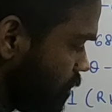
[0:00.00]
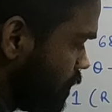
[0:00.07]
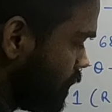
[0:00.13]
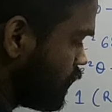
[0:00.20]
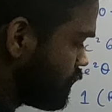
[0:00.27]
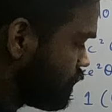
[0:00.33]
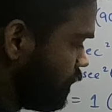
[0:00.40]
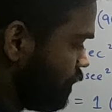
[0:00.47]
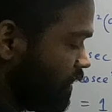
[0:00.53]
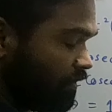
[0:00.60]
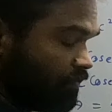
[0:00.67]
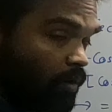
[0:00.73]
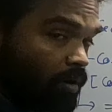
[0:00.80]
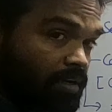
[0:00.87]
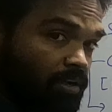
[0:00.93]
because 50
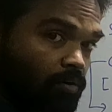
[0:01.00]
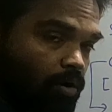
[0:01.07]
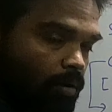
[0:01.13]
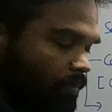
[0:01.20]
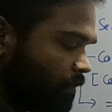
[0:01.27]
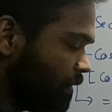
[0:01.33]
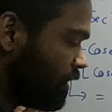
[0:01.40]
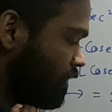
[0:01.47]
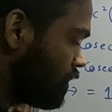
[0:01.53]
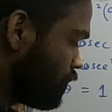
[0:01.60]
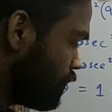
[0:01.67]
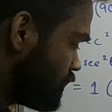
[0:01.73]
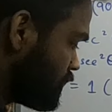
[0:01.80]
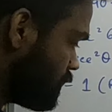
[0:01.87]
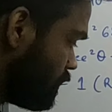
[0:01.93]
and 40 are complementary
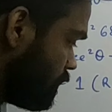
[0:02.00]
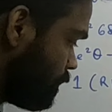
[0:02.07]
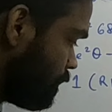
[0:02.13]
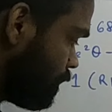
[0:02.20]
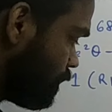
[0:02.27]
to each other,